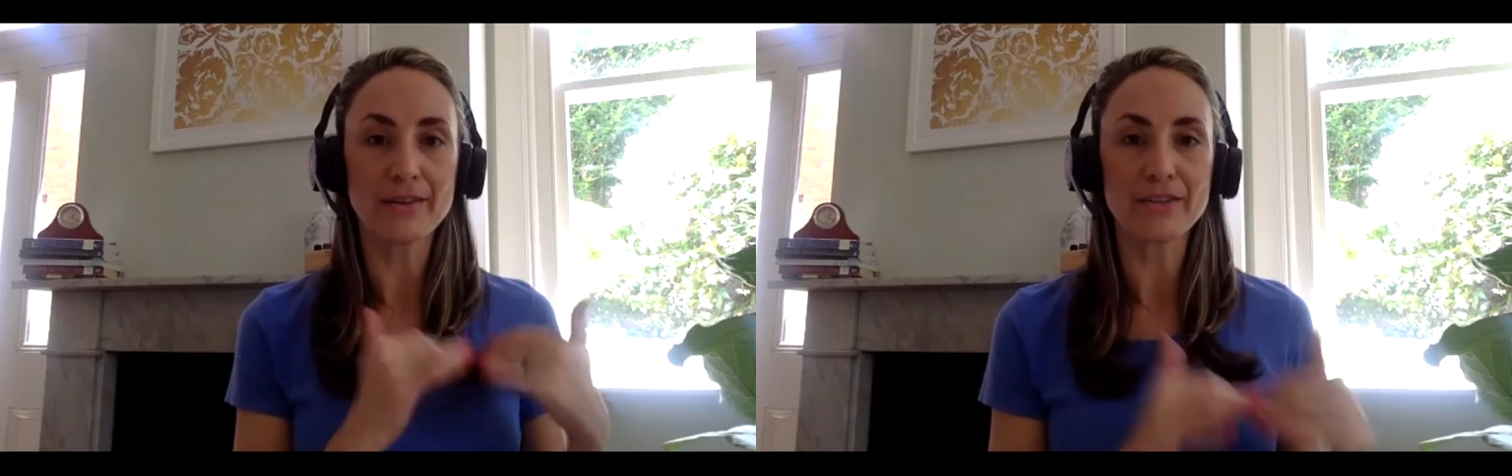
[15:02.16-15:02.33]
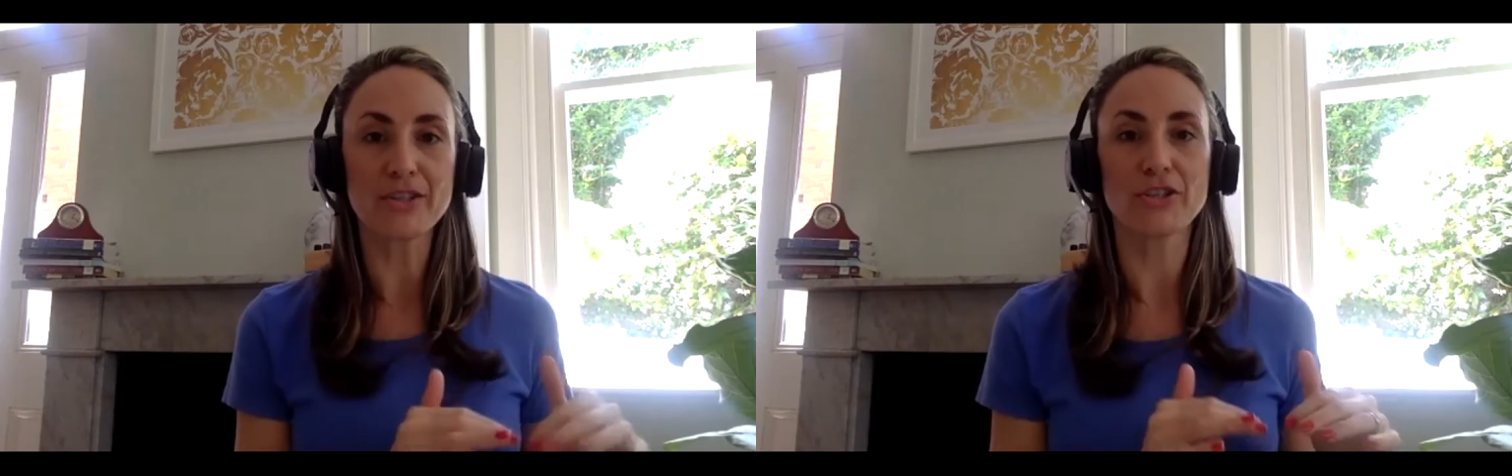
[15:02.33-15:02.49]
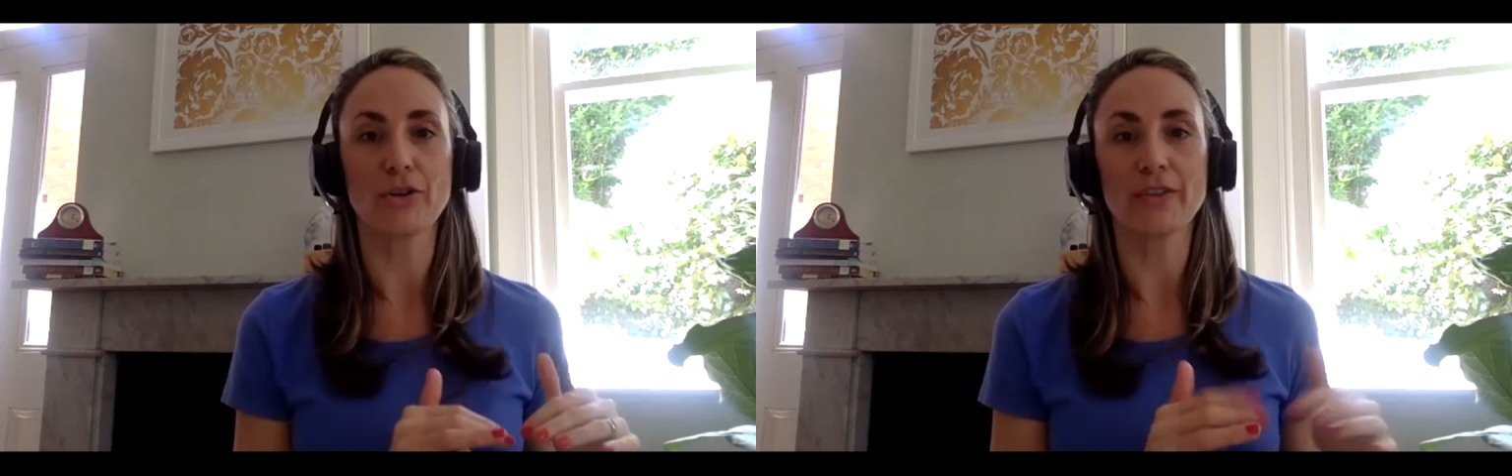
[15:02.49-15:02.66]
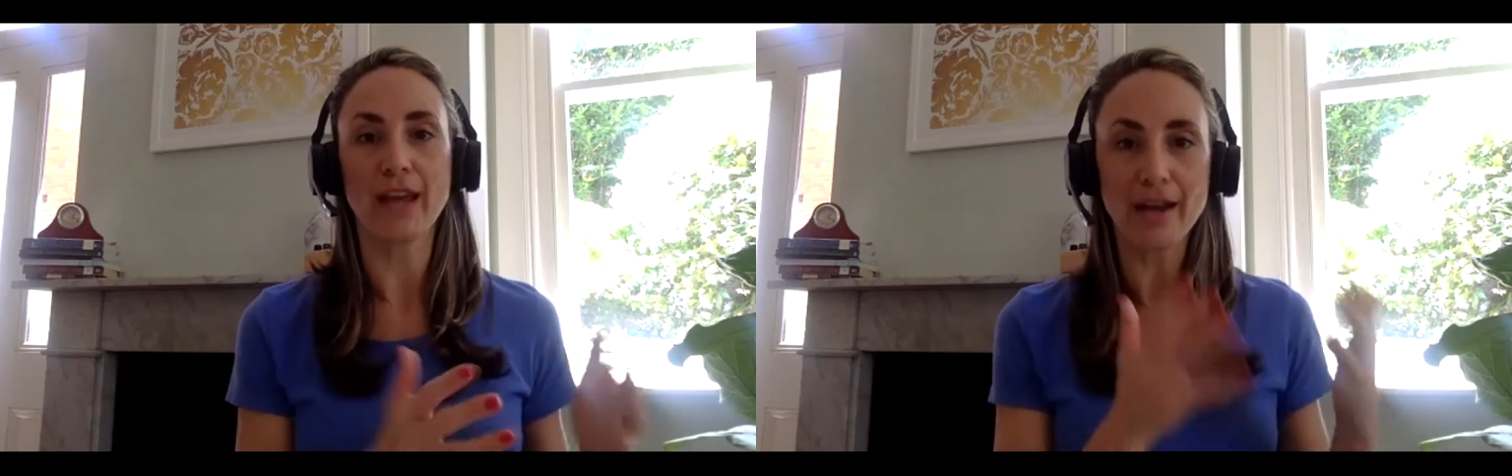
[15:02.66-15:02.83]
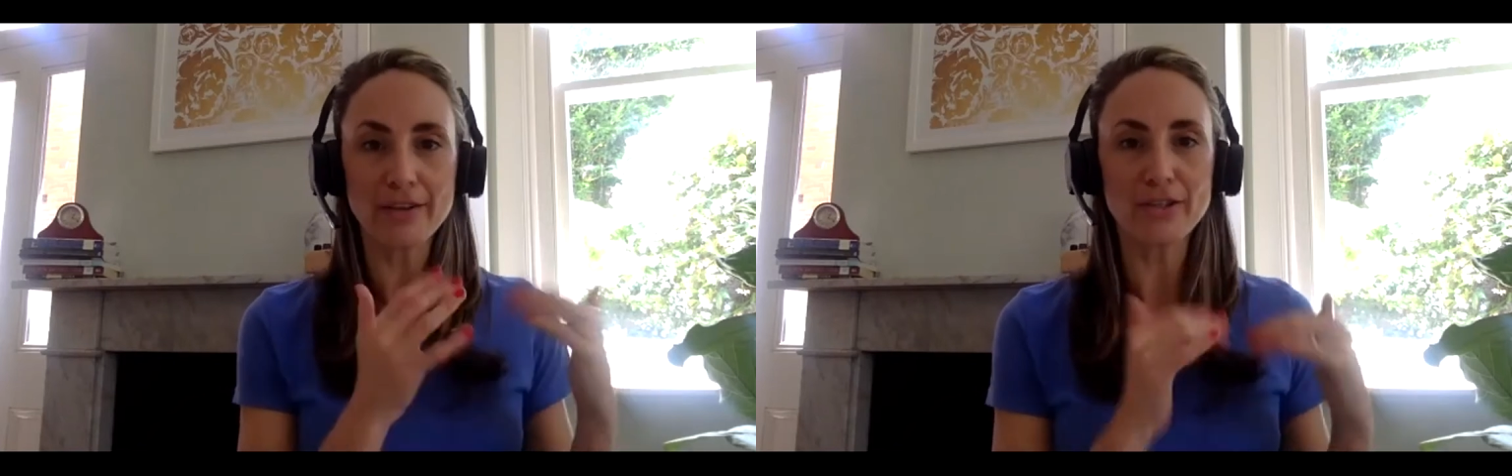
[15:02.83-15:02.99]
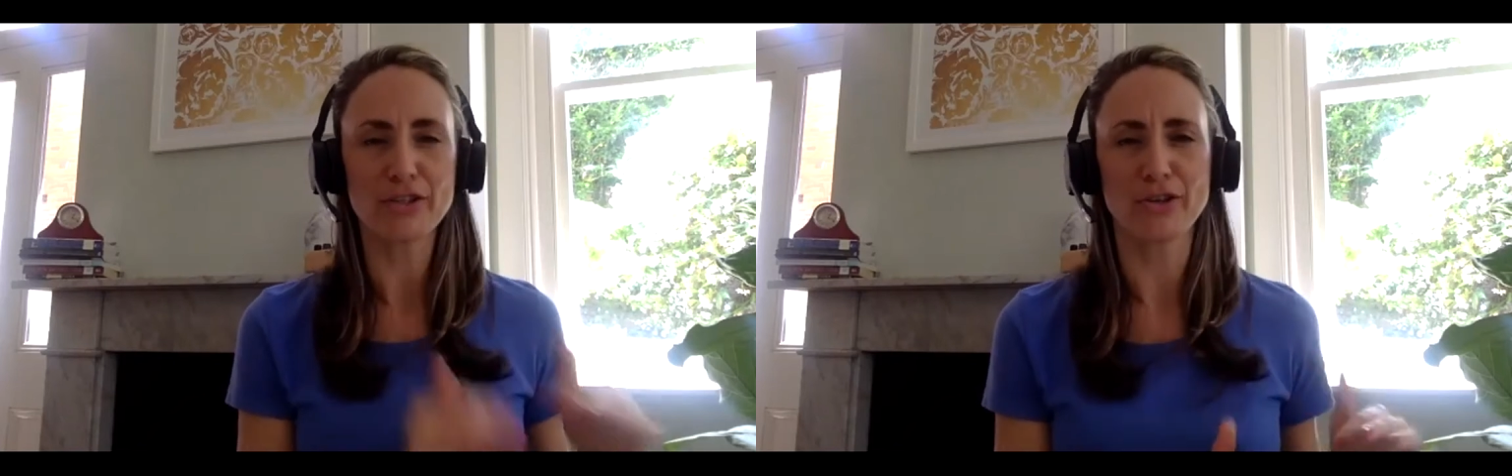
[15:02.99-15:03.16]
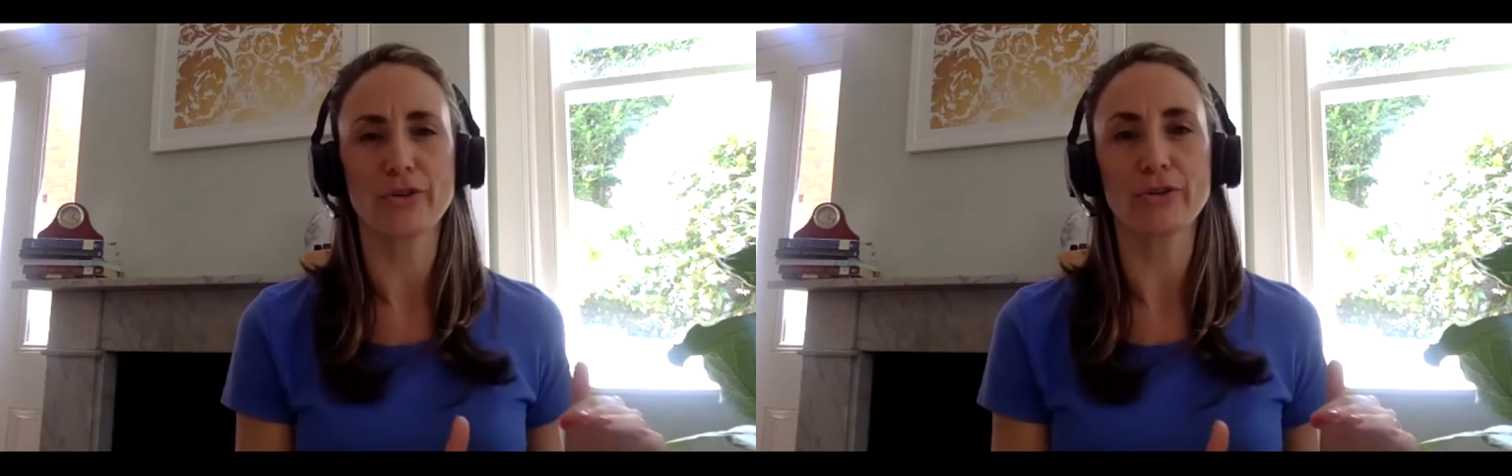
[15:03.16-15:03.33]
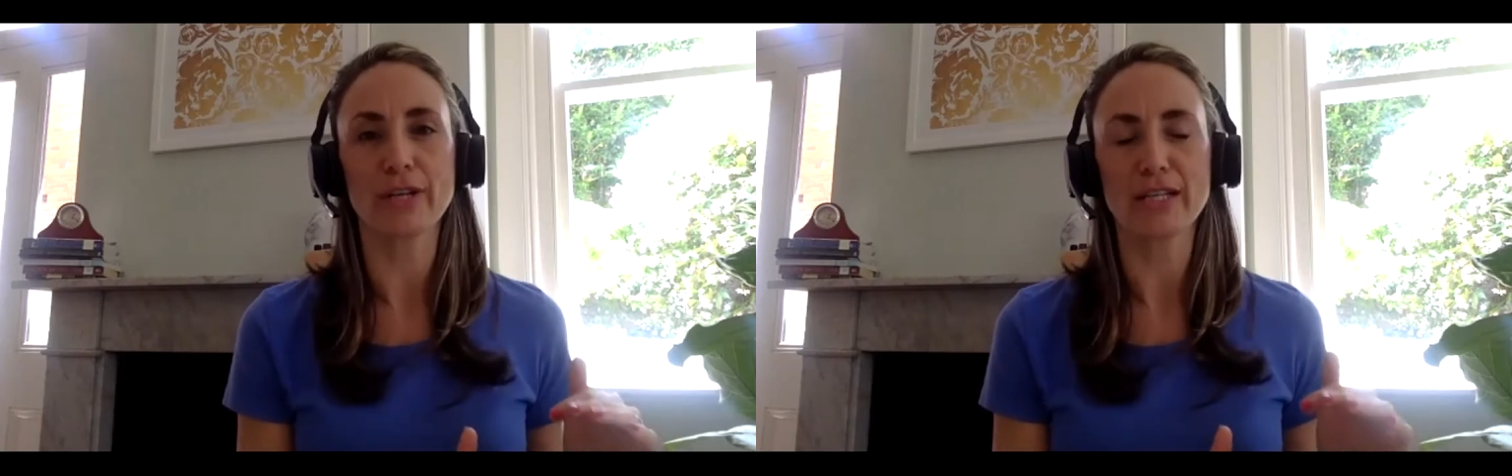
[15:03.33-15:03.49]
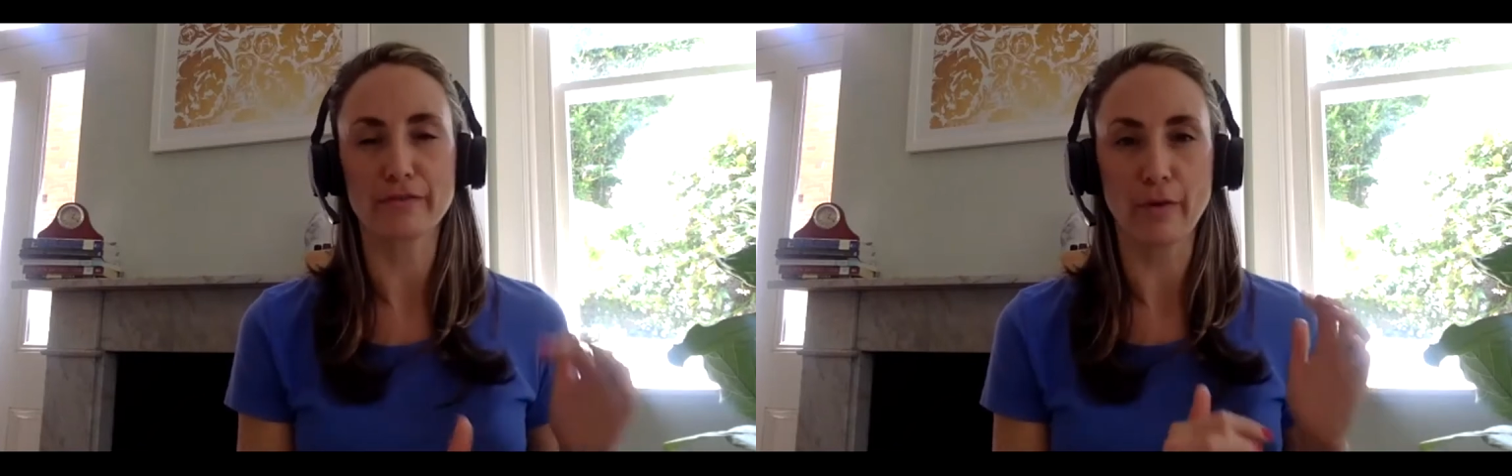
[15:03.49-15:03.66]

undertone, the undertone is